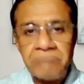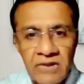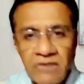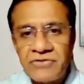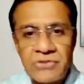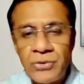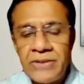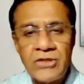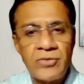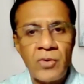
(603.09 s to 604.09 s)
If it's a good day
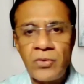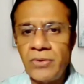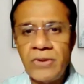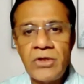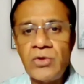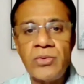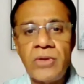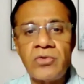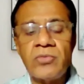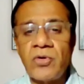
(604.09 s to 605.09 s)
tomorrow, you don't know how
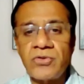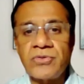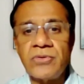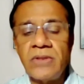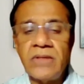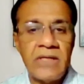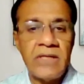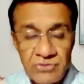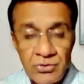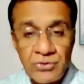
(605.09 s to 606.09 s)
tomorrow is going to. If
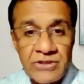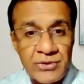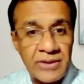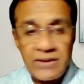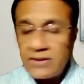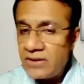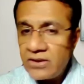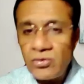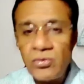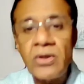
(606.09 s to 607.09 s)
it's a good day today,
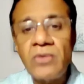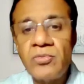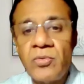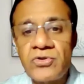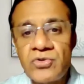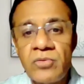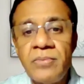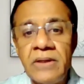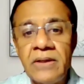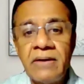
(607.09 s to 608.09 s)
you don't know how tomorrow is going to
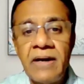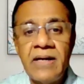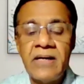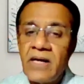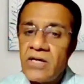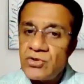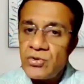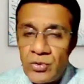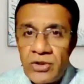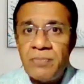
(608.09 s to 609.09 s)
be, right? So
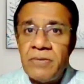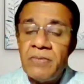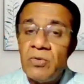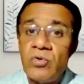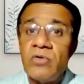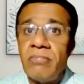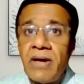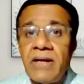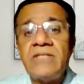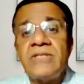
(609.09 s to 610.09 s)
you need people who could
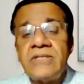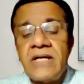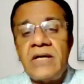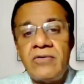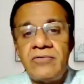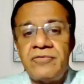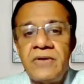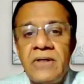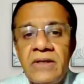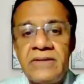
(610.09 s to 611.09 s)
manage that kind of
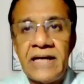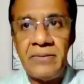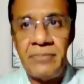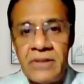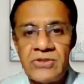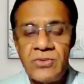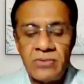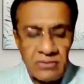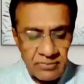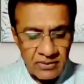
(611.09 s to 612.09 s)
dynamics. You
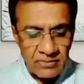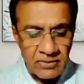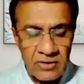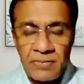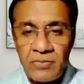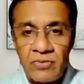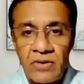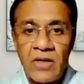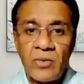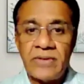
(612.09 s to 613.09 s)
need people
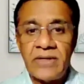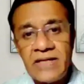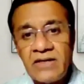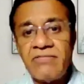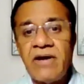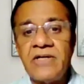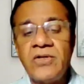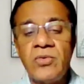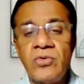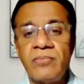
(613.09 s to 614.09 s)
with the right kind of
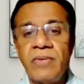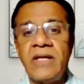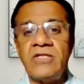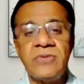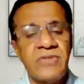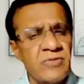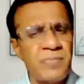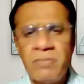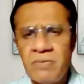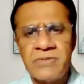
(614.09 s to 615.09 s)
attitude to manage, because it's a
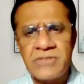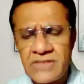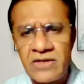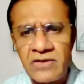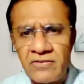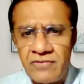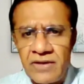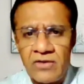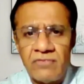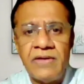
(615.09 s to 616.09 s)
people business at the
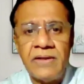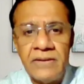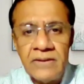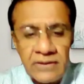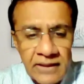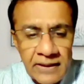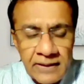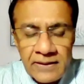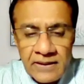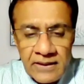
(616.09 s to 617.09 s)
end of day, right?
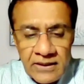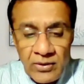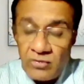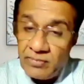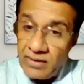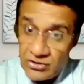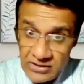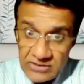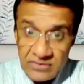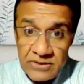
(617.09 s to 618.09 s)
You have to manage
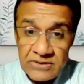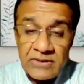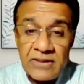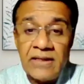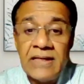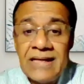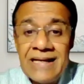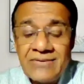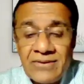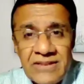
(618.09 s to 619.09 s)
customers, right?
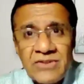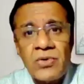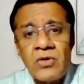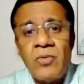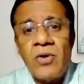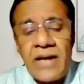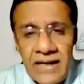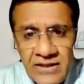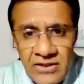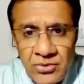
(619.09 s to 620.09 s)
So I think it's all about
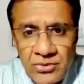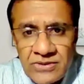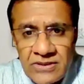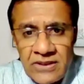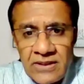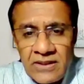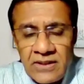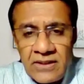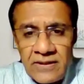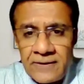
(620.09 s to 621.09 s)
attitudes,
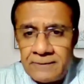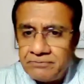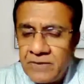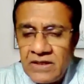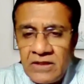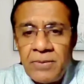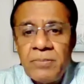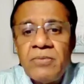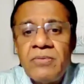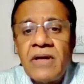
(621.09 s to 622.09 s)
getting the
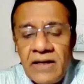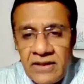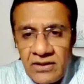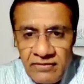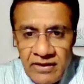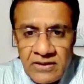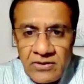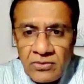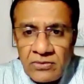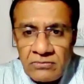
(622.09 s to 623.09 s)
people with the right kind of
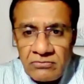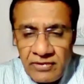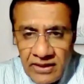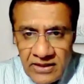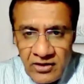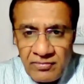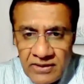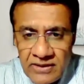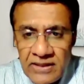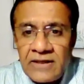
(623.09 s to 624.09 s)
attitude, right kind of
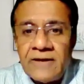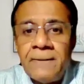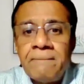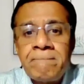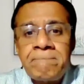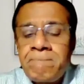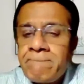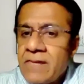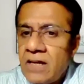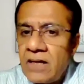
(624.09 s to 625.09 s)
mentality,
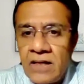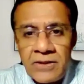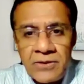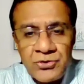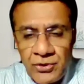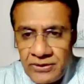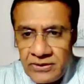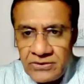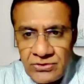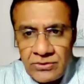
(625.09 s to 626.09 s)
to
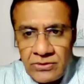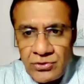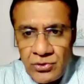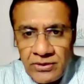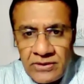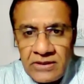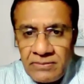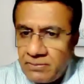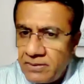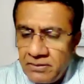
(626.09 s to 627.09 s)
join the team
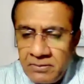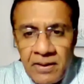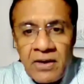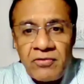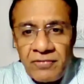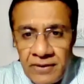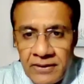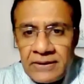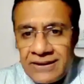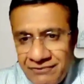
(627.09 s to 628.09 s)
and becoming part of it.
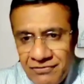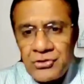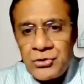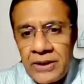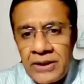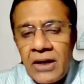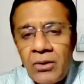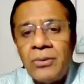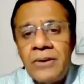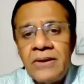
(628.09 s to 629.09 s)
Of course, today
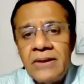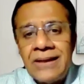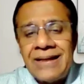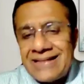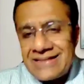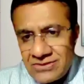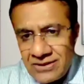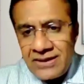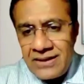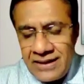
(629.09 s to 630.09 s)
now there's
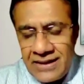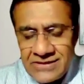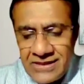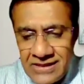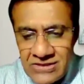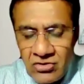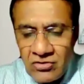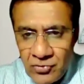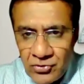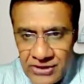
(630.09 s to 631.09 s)
like I said, there's a
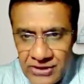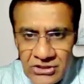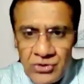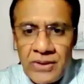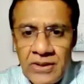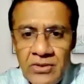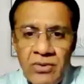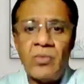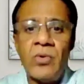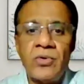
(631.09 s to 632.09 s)
lot more science to it.
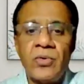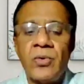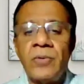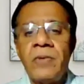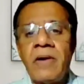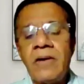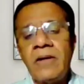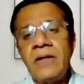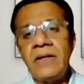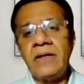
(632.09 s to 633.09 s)
Want to know
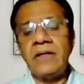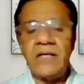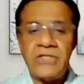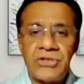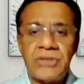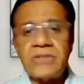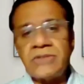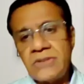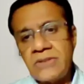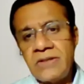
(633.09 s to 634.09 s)
culture,
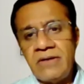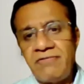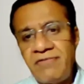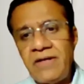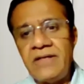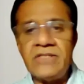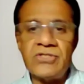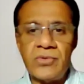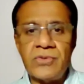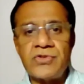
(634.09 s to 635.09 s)
fate, and
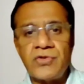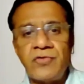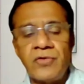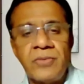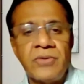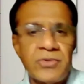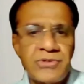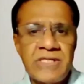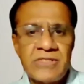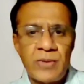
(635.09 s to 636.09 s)
so on and so forth. But those
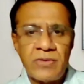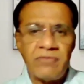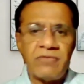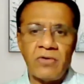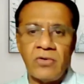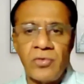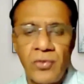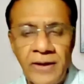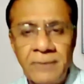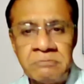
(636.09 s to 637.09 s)
days when we were all
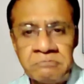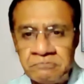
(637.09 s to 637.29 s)
growing,